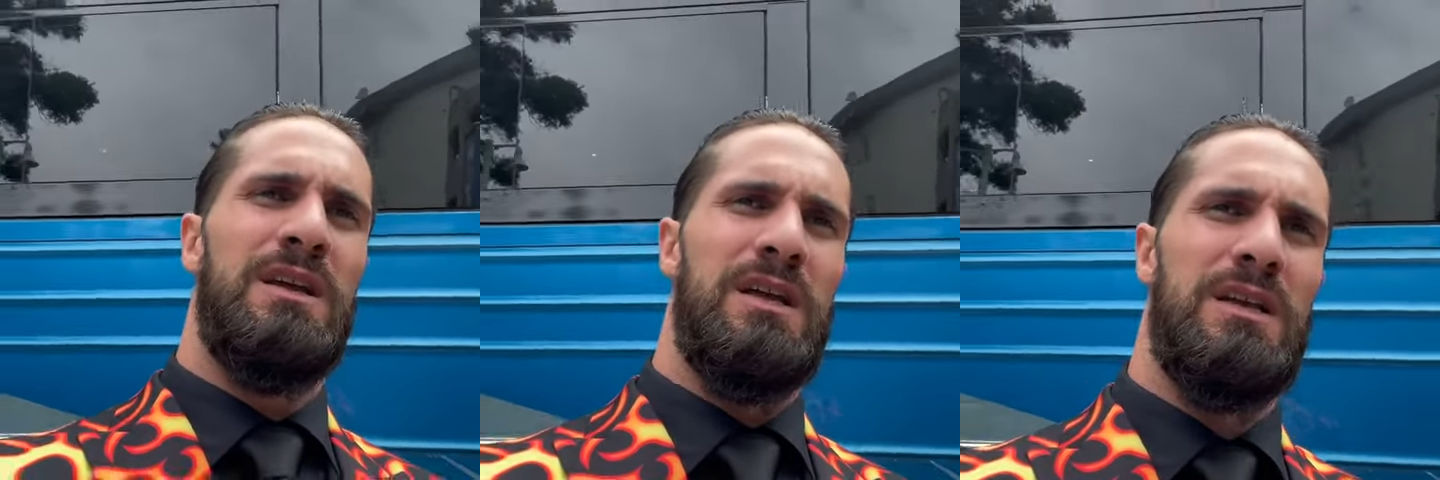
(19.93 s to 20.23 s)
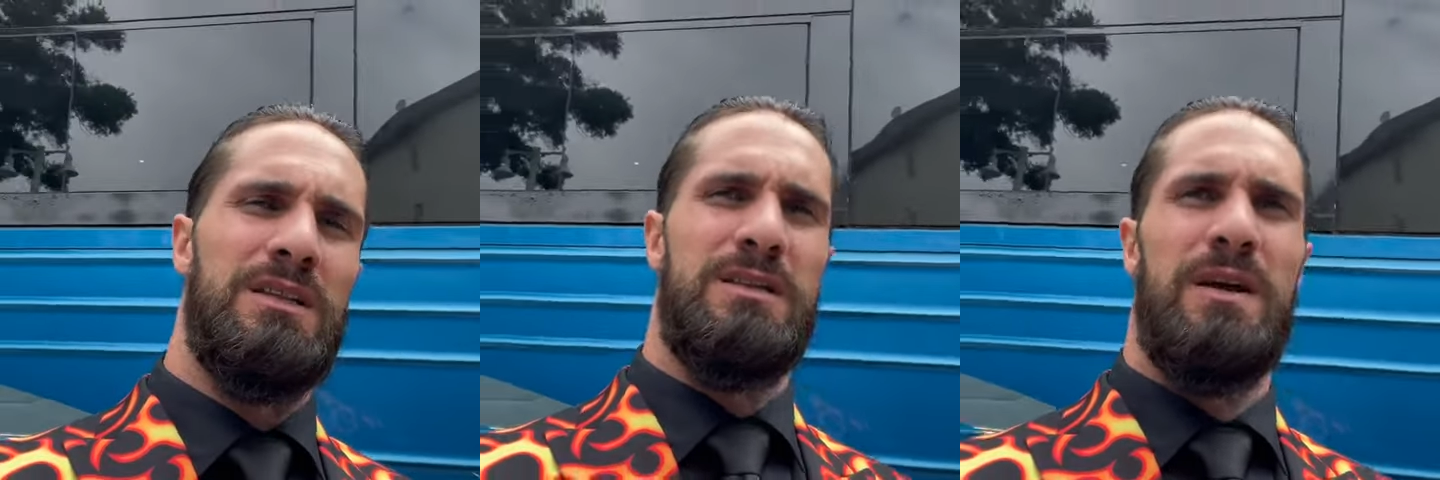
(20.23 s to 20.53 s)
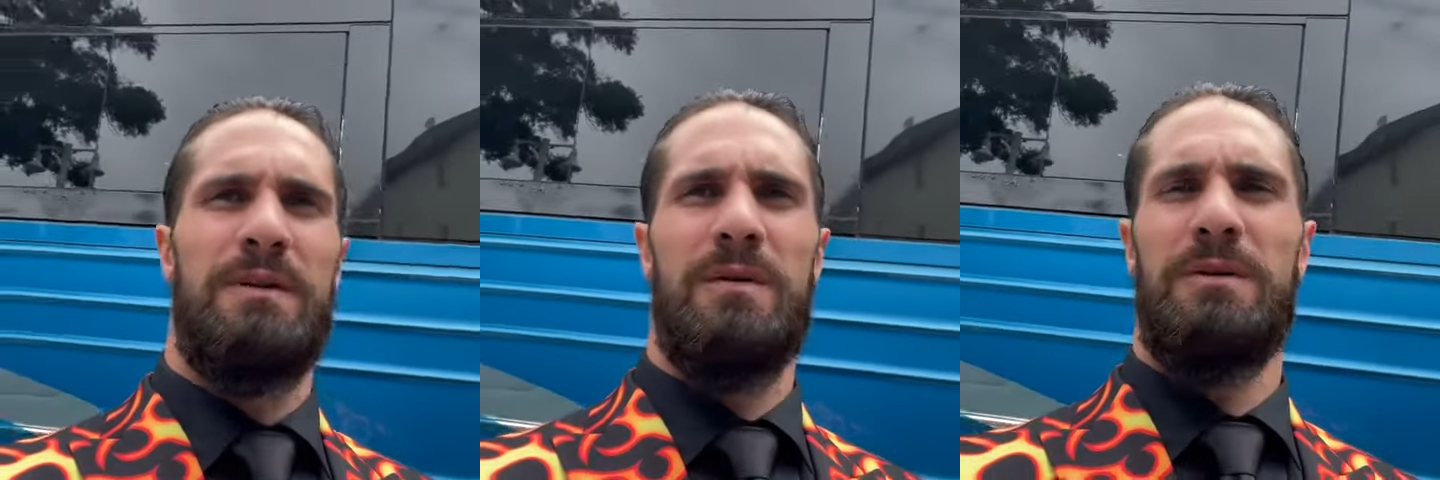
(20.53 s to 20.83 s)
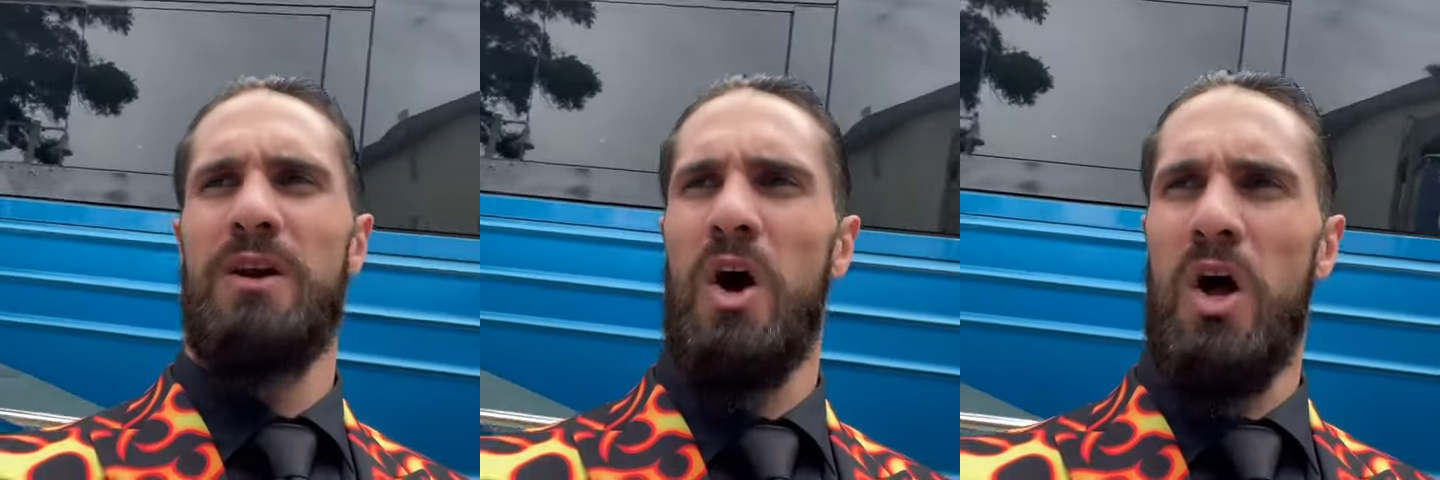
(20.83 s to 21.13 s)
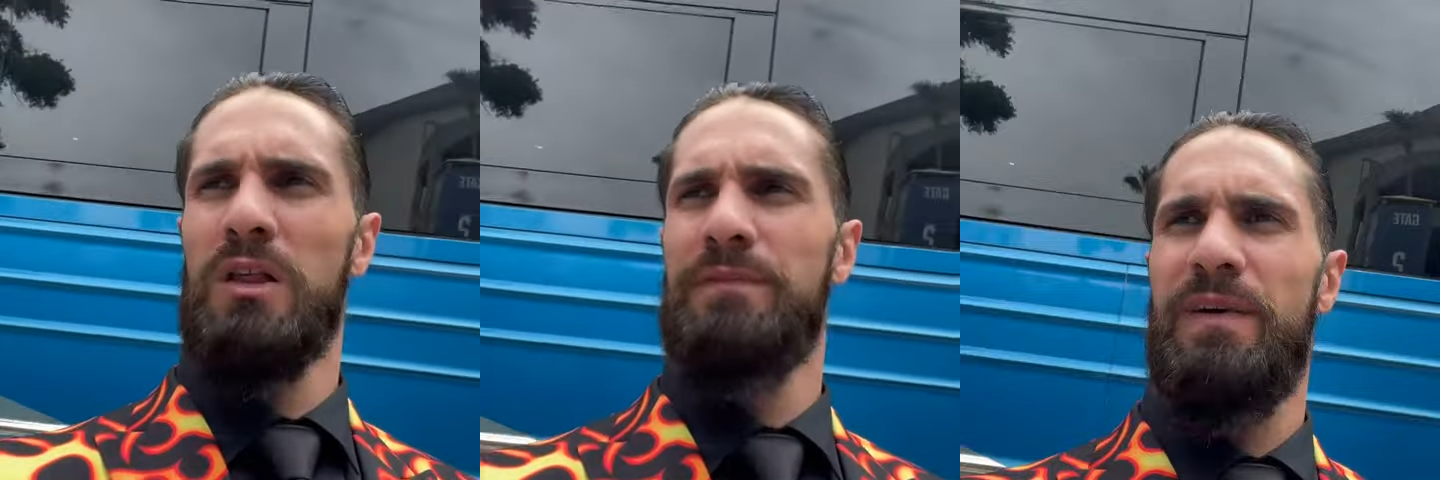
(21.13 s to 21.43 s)
into the WWE
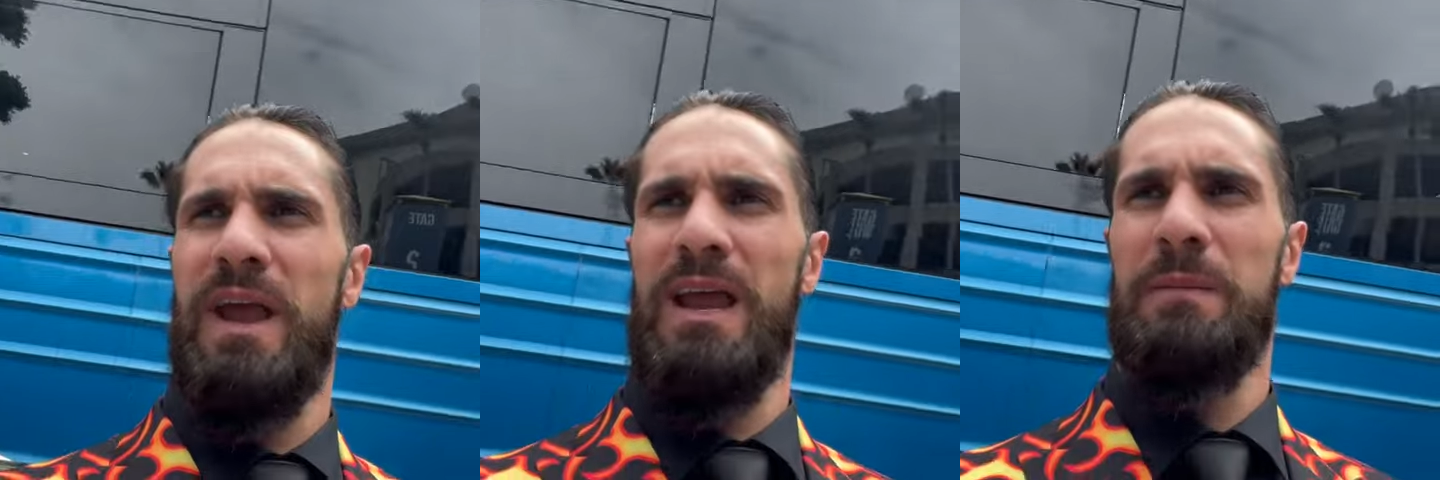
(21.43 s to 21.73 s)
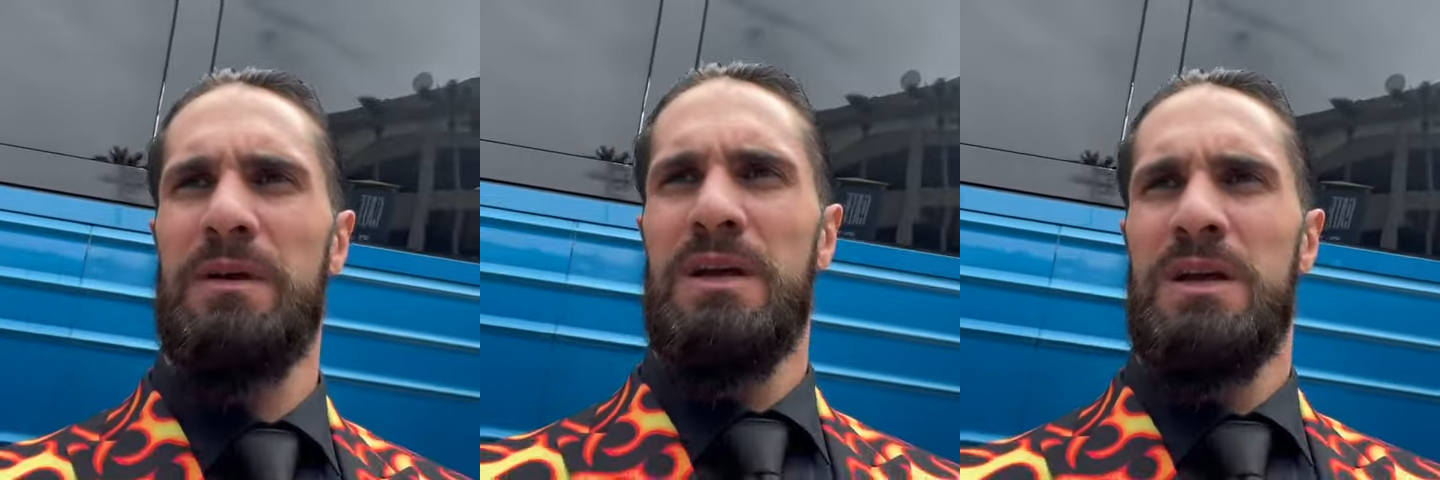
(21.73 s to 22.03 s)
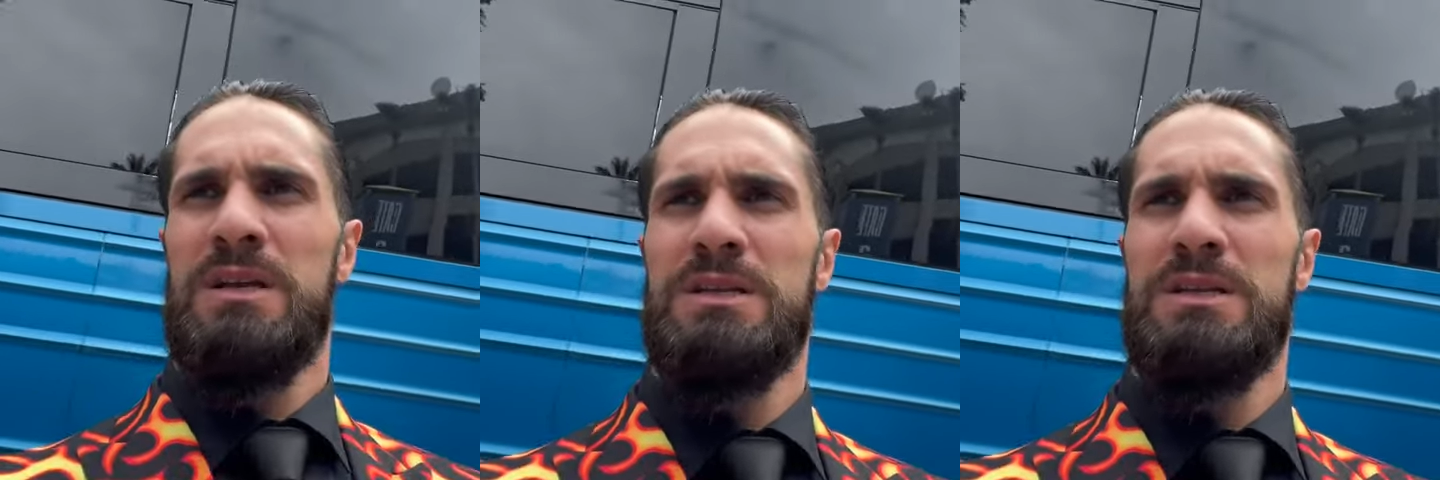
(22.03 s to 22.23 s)
Hall of Fame,